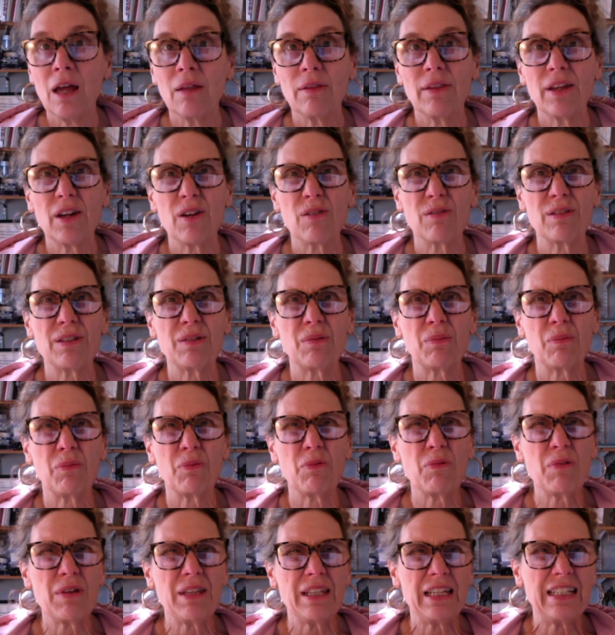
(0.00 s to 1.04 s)
There's
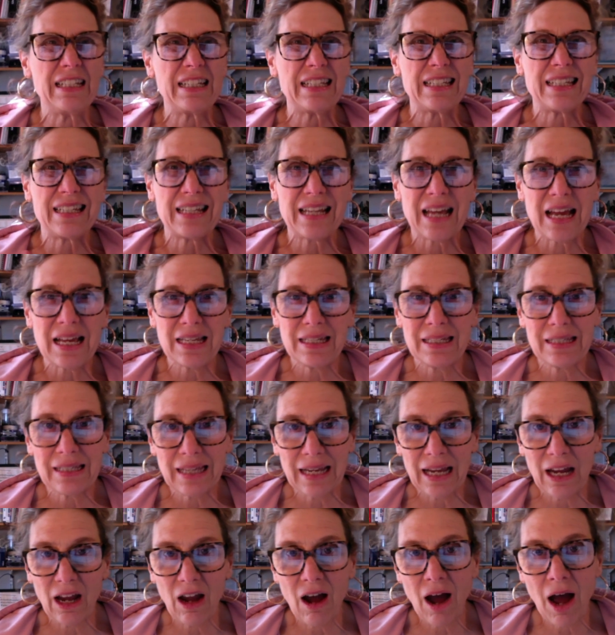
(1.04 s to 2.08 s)
really
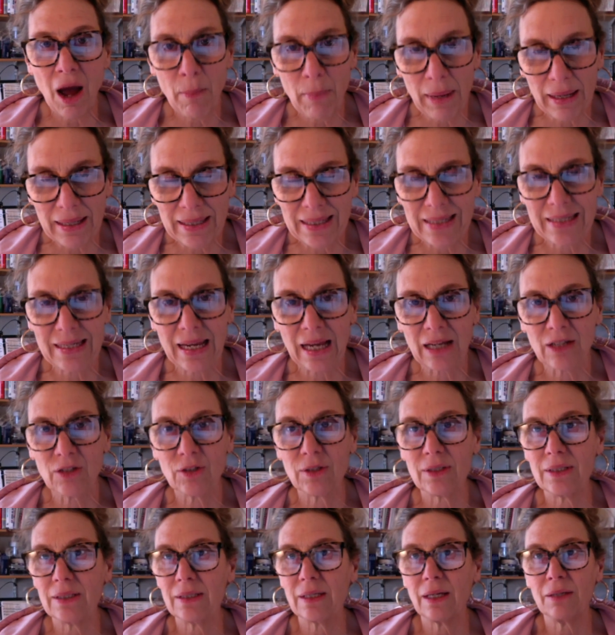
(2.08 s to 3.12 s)
disgusting comment
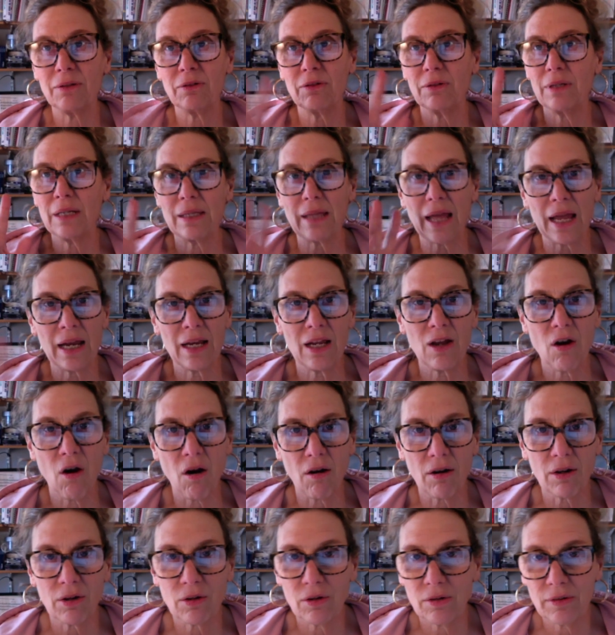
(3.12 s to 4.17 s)
sections underneath any
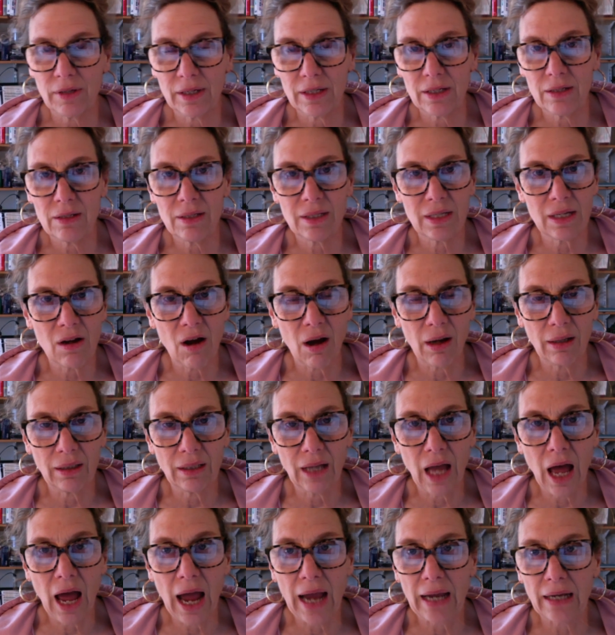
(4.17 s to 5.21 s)
article that you see
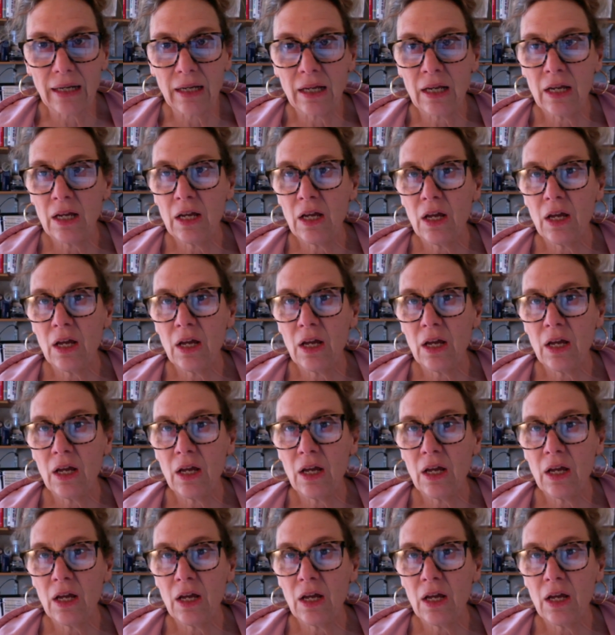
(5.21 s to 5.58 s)
online.